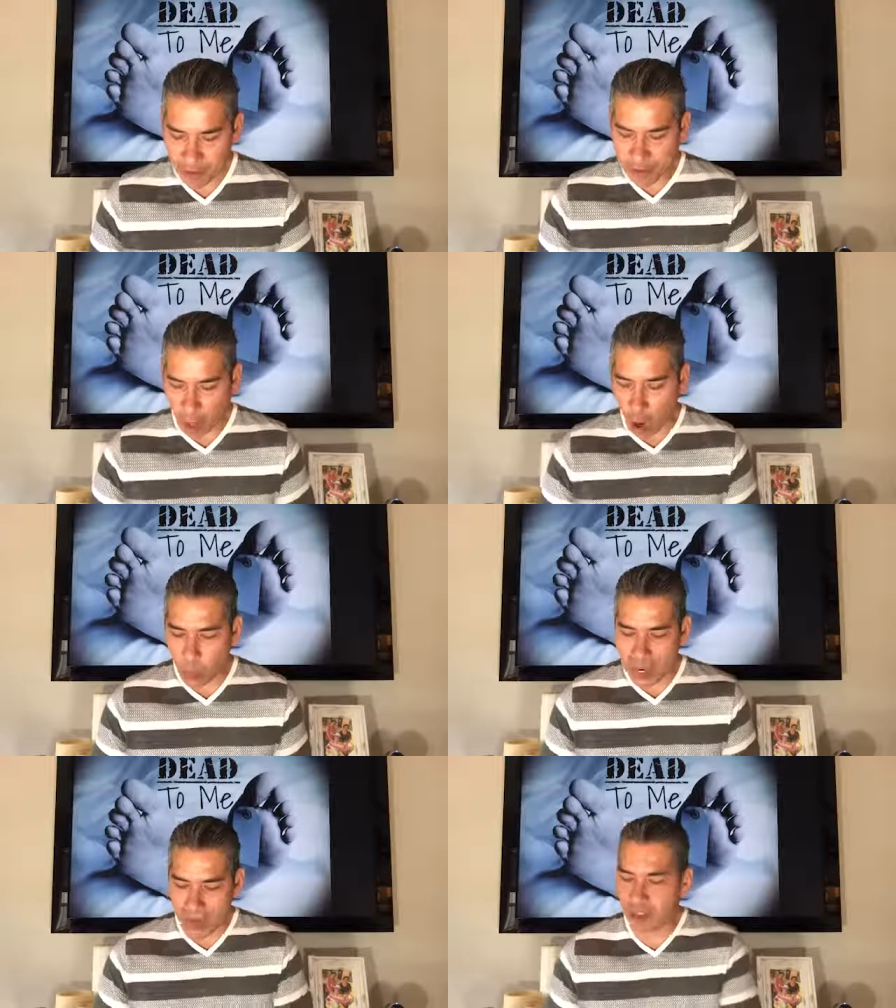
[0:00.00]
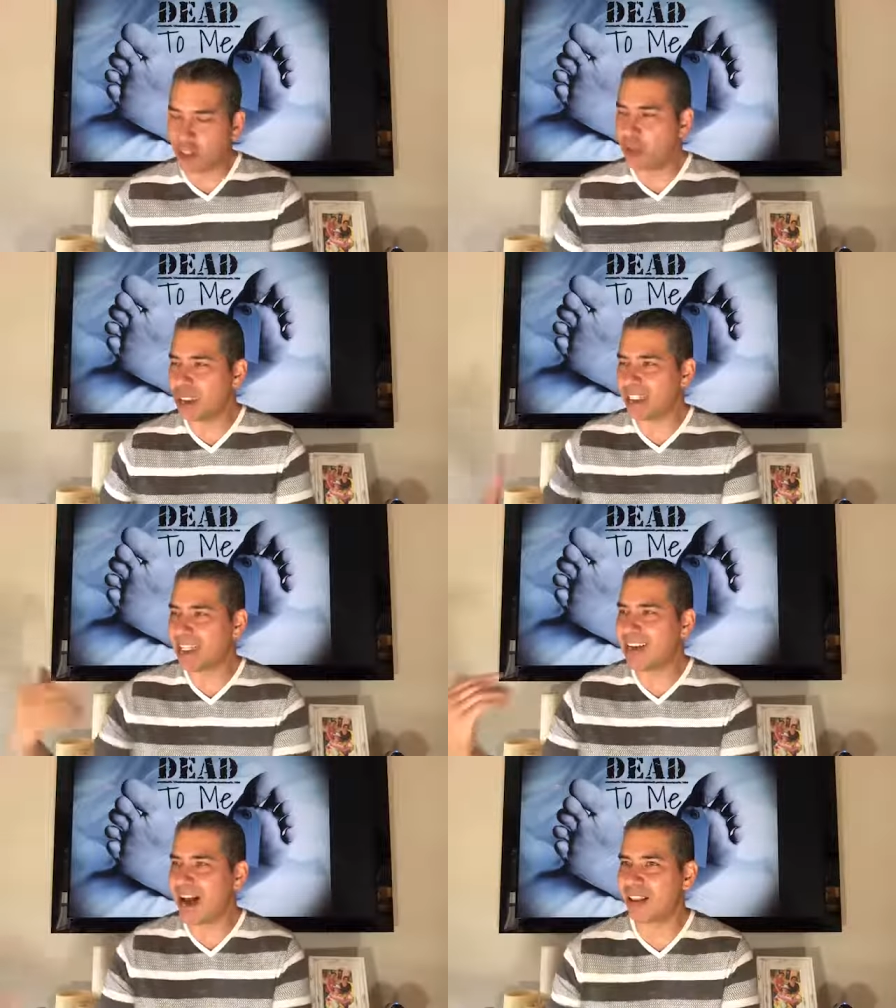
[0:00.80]
All we have to do is
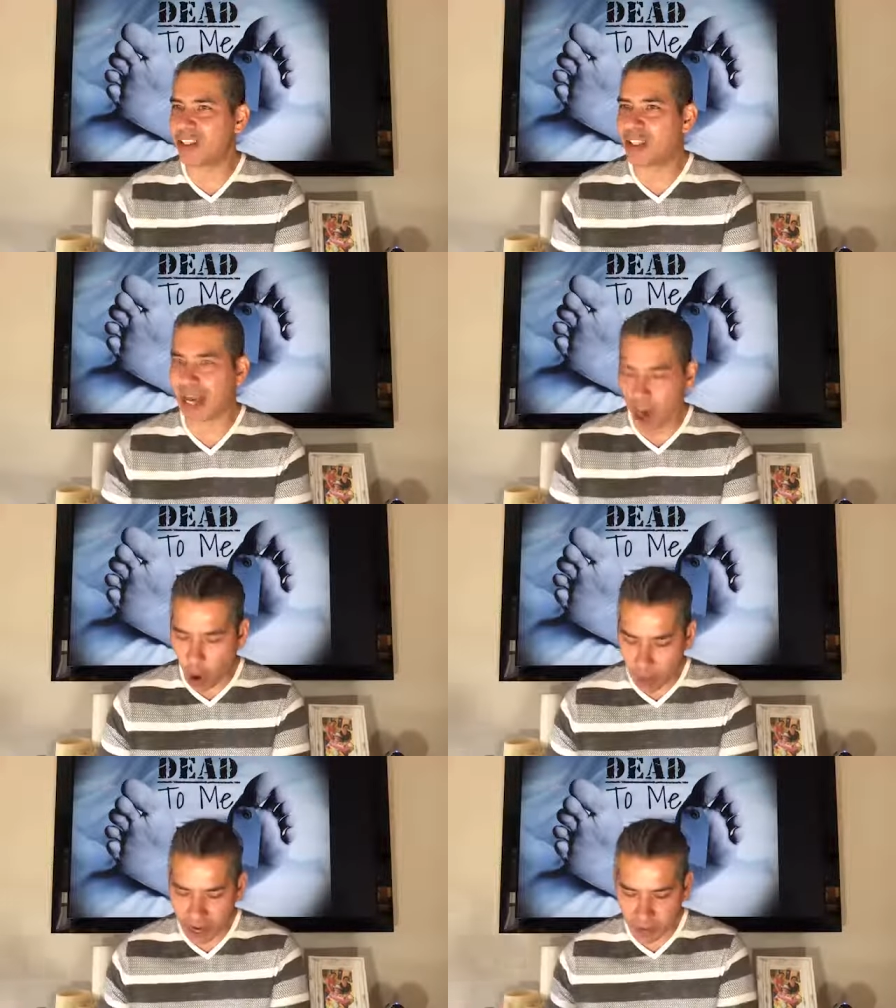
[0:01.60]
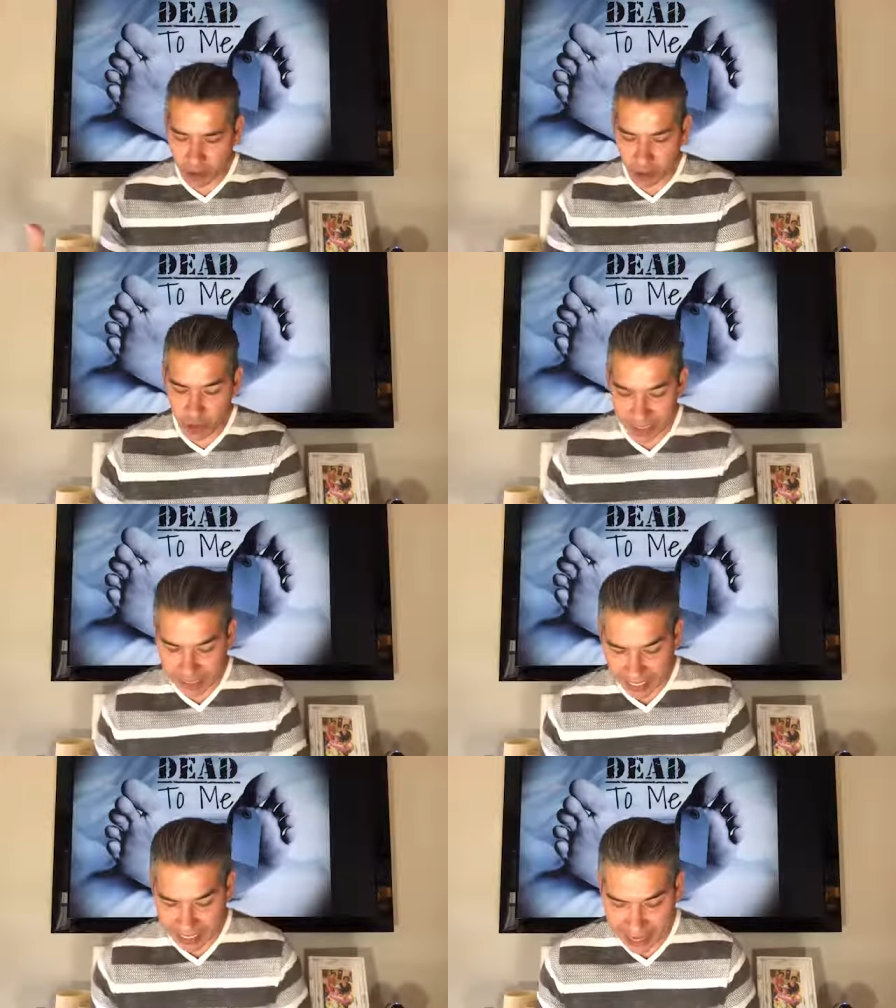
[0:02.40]
acknowledge that. All we have to do is
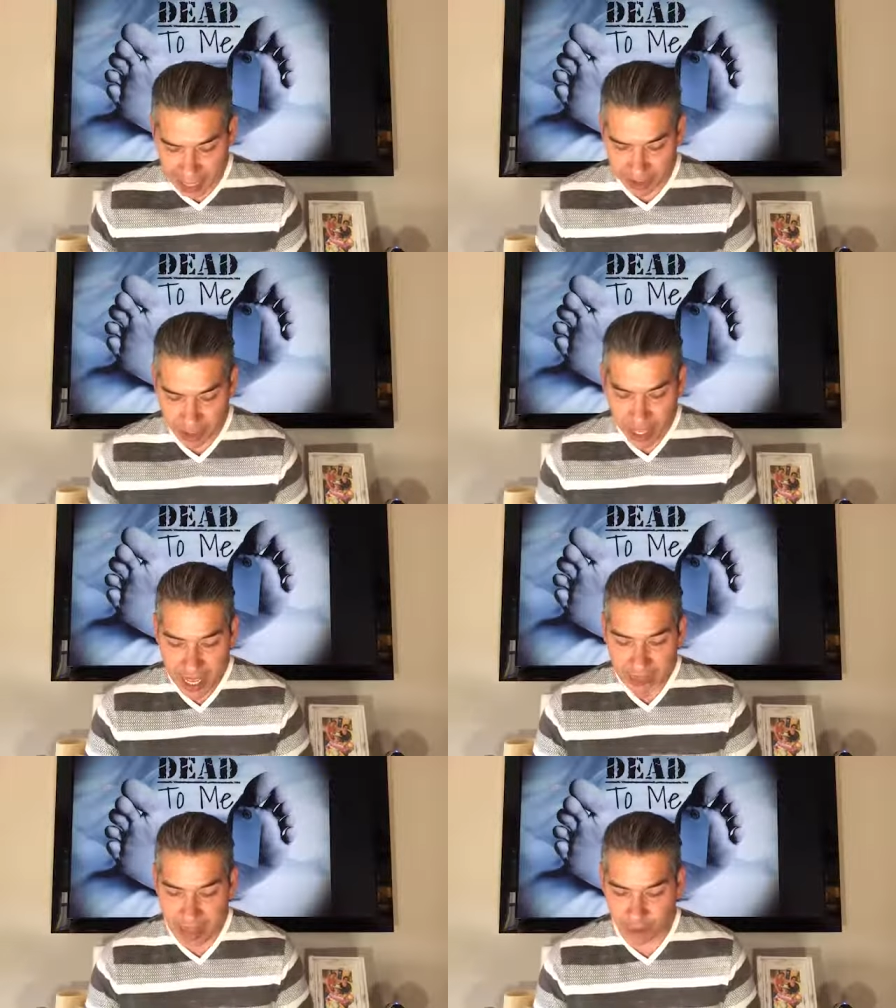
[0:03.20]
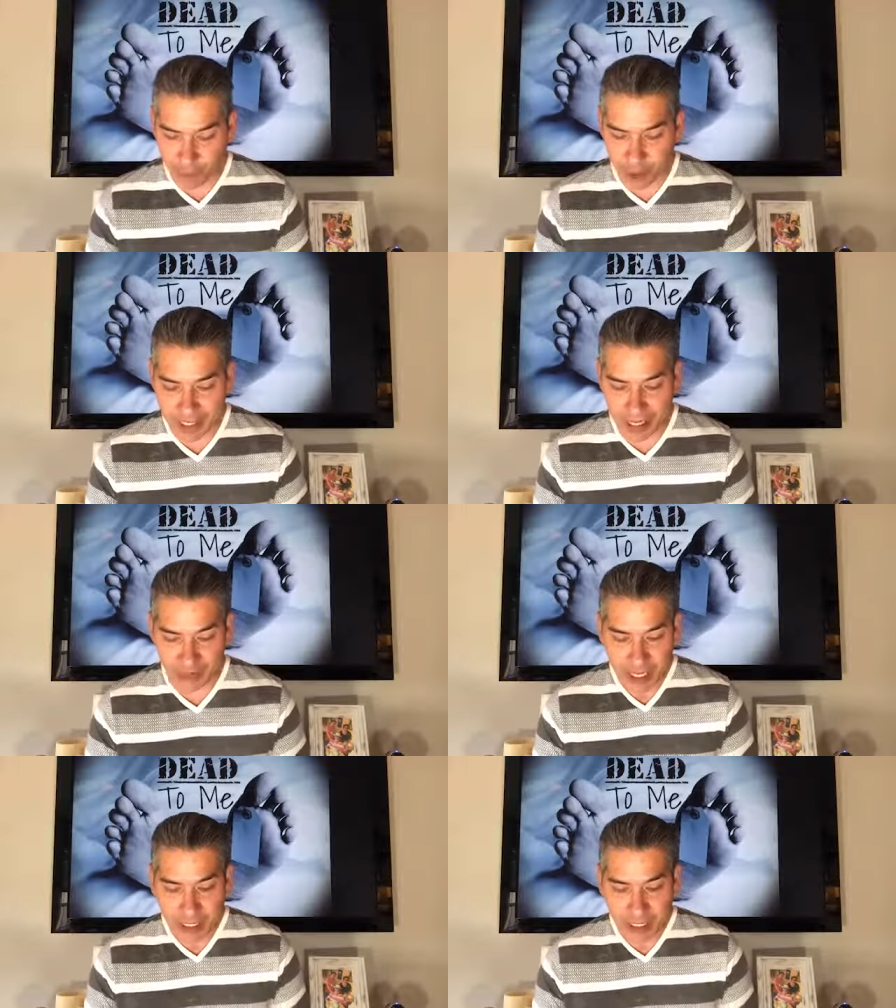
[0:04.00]
acknowledge that free gift.